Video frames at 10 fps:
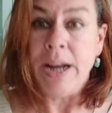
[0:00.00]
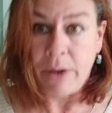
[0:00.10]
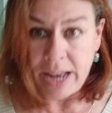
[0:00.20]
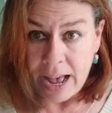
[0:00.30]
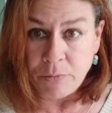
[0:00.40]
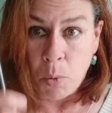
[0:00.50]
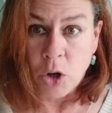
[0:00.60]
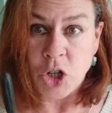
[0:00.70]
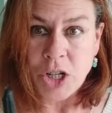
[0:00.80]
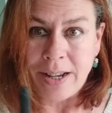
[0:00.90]
Now I have
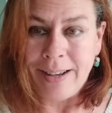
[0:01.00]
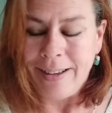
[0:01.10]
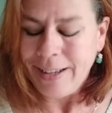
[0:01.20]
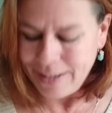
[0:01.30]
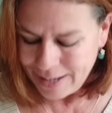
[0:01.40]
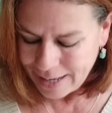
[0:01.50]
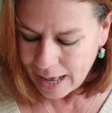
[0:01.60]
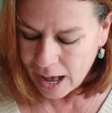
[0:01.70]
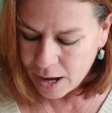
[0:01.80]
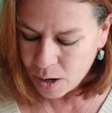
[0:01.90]
watched her
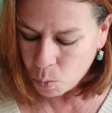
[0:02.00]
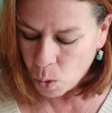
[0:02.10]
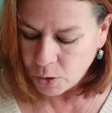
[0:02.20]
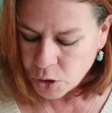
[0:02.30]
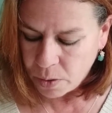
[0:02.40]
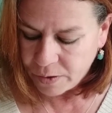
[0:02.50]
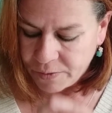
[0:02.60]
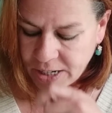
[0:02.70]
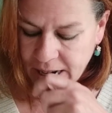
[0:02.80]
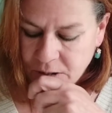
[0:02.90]
one or two of her
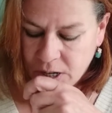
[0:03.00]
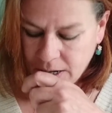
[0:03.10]
videos.